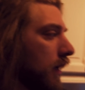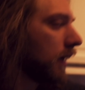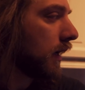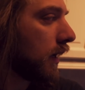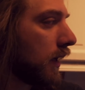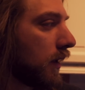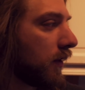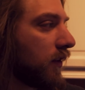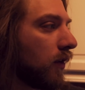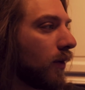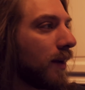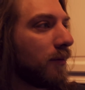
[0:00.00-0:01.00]

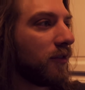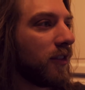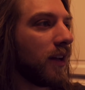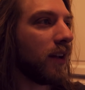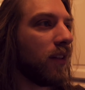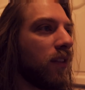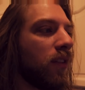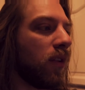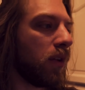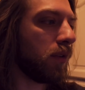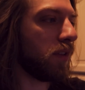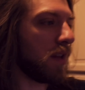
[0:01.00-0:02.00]
So I'm flying
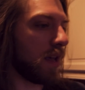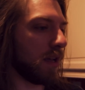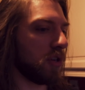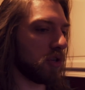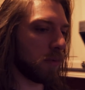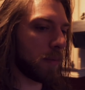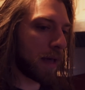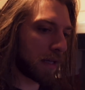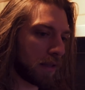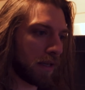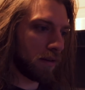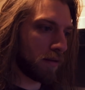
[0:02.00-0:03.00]
solo today. She'll be
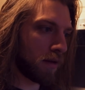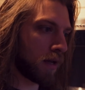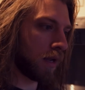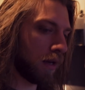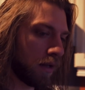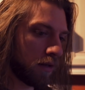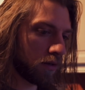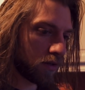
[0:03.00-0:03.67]
back late tonight.